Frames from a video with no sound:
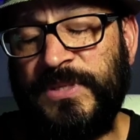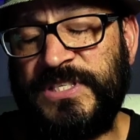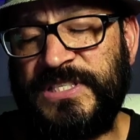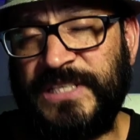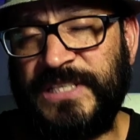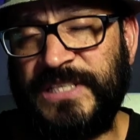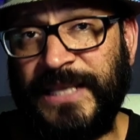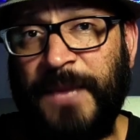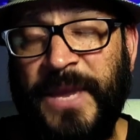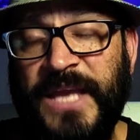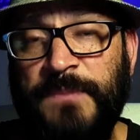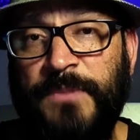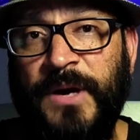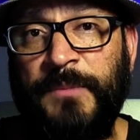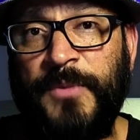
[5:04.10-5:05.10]
still are
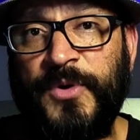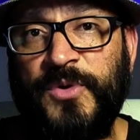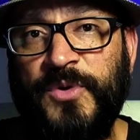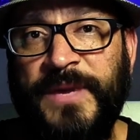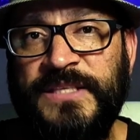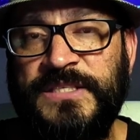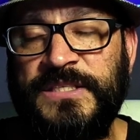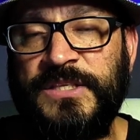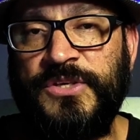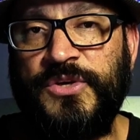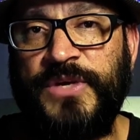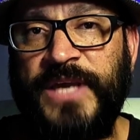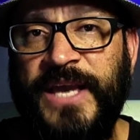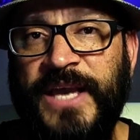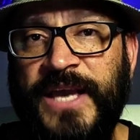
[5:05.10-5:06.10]
made by model mates in the
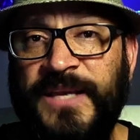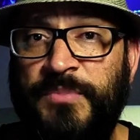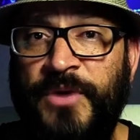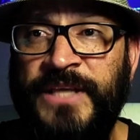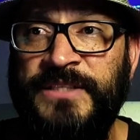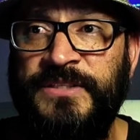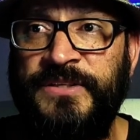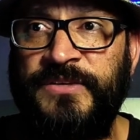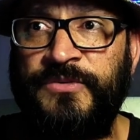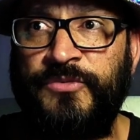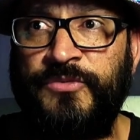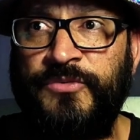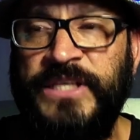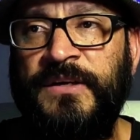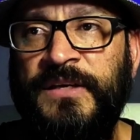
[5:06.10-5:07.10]
UK and branded
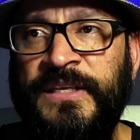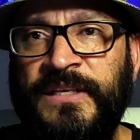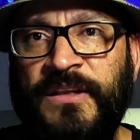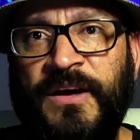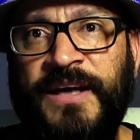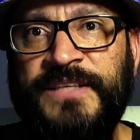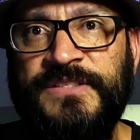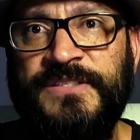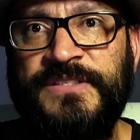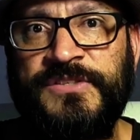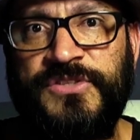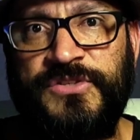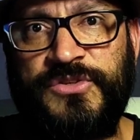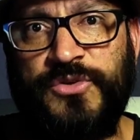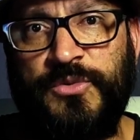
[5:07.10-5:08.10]
and
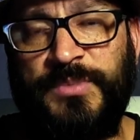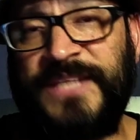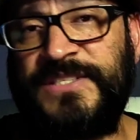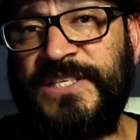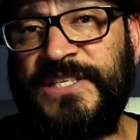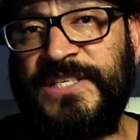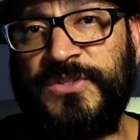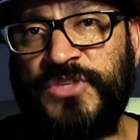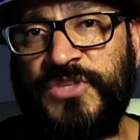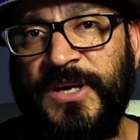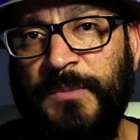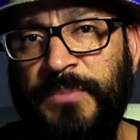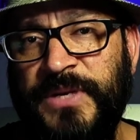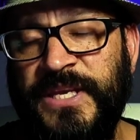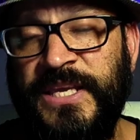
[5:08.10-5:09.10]
licensed to Plastic Soldier
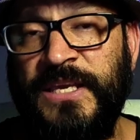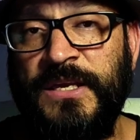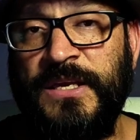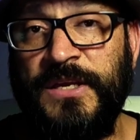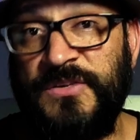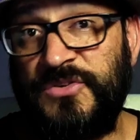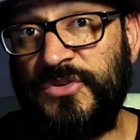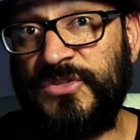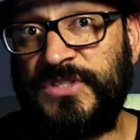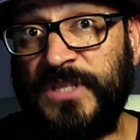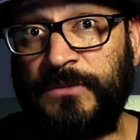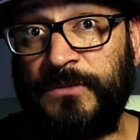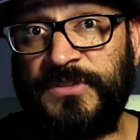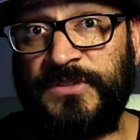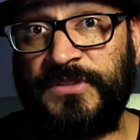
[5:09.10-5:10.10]
Company to
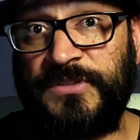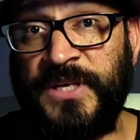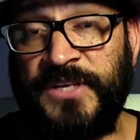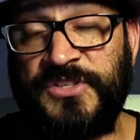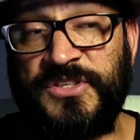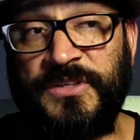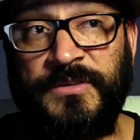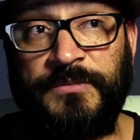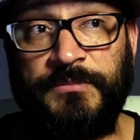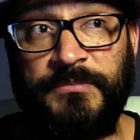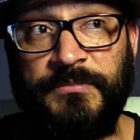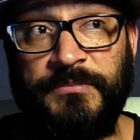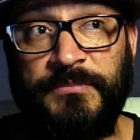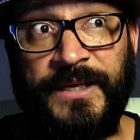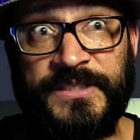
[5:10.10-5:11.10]
sell to the miniature
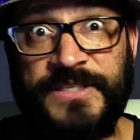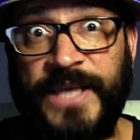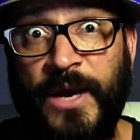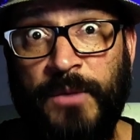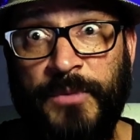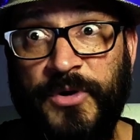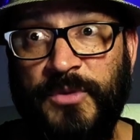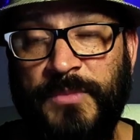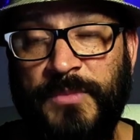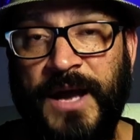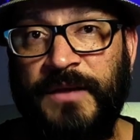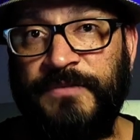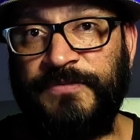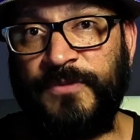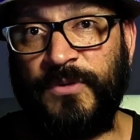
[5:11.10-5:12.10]
market, scale model
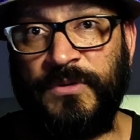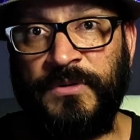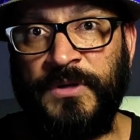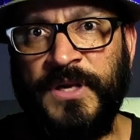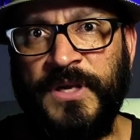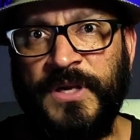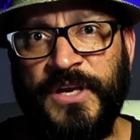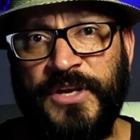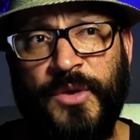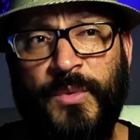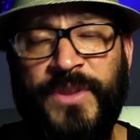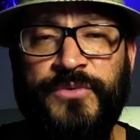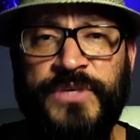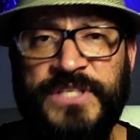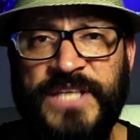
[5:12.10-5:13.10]
market for, you know,
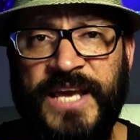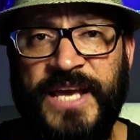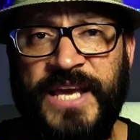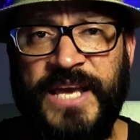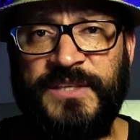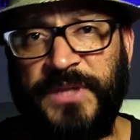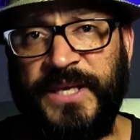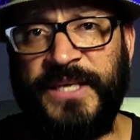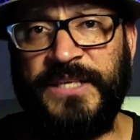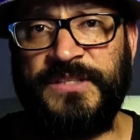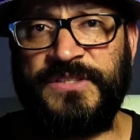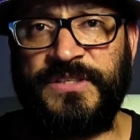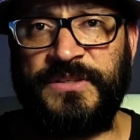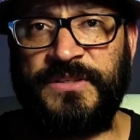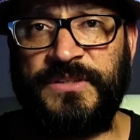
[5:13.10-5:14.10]
weathering tanks and
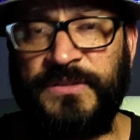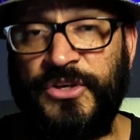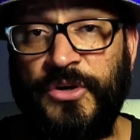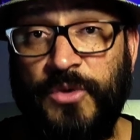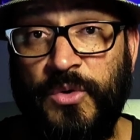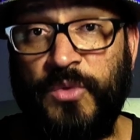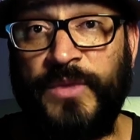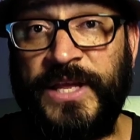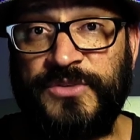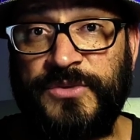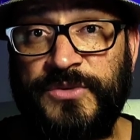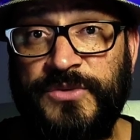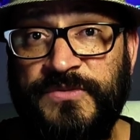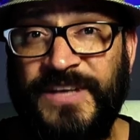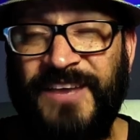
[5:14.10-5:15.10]
planes and, you know, all that
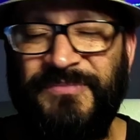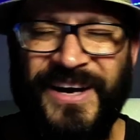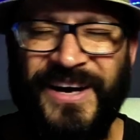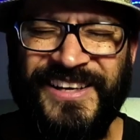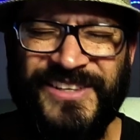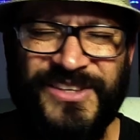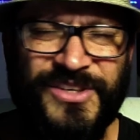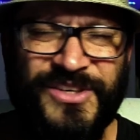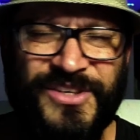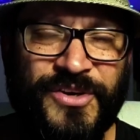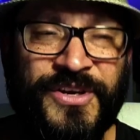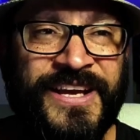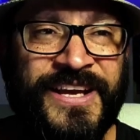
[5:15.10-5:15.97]
sort of stuff. But, you know,